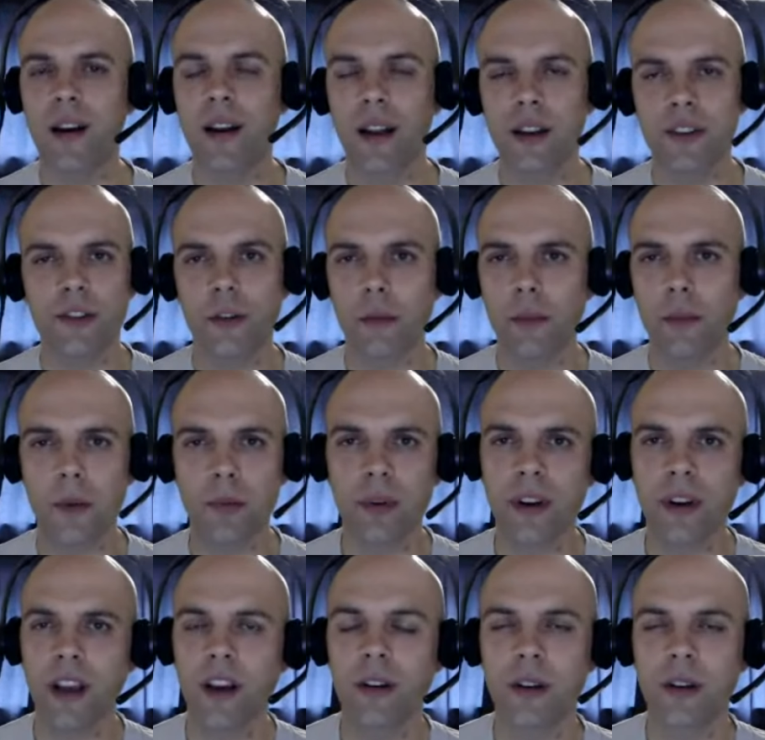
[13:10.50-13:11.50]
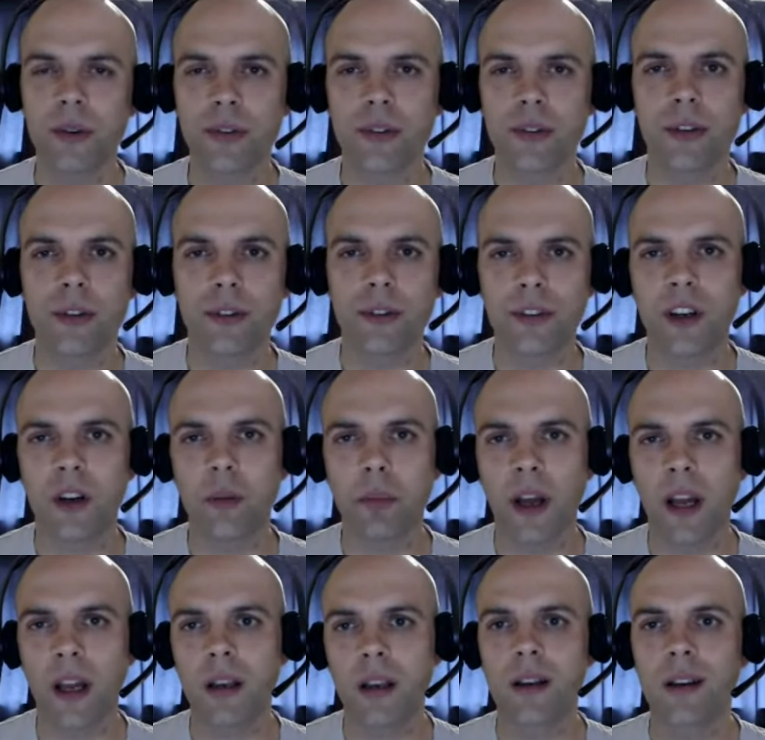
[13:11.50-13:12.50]
actually remember now. It was too far
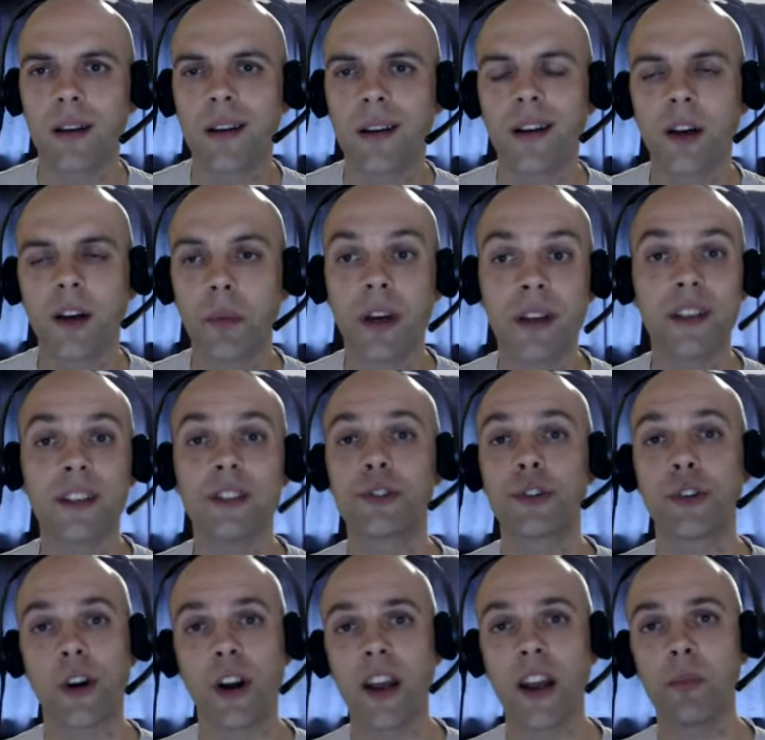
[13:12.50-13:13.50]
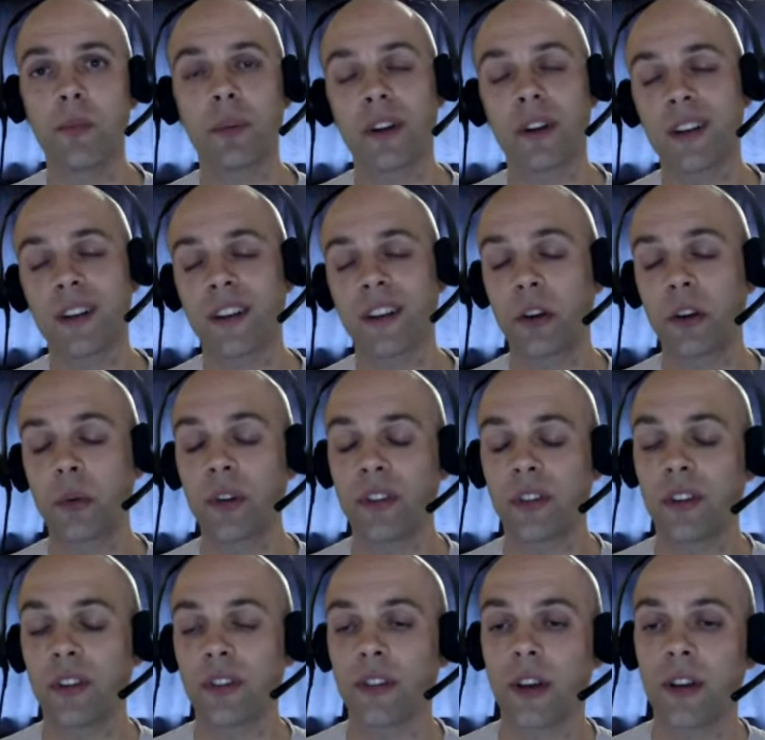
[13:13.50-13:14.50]
back. I did try it, but I don't know whether
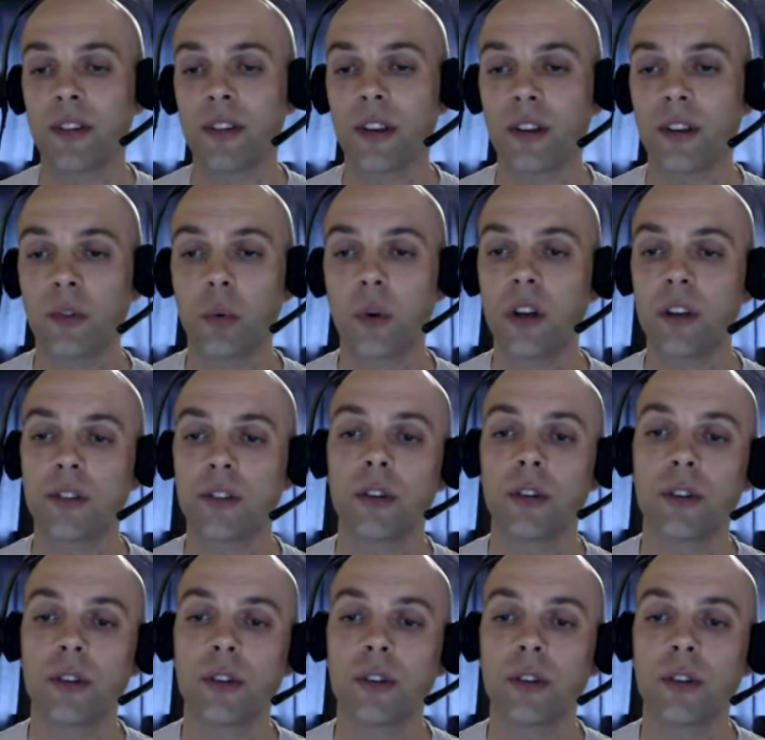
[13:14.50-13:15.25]
the settings worked or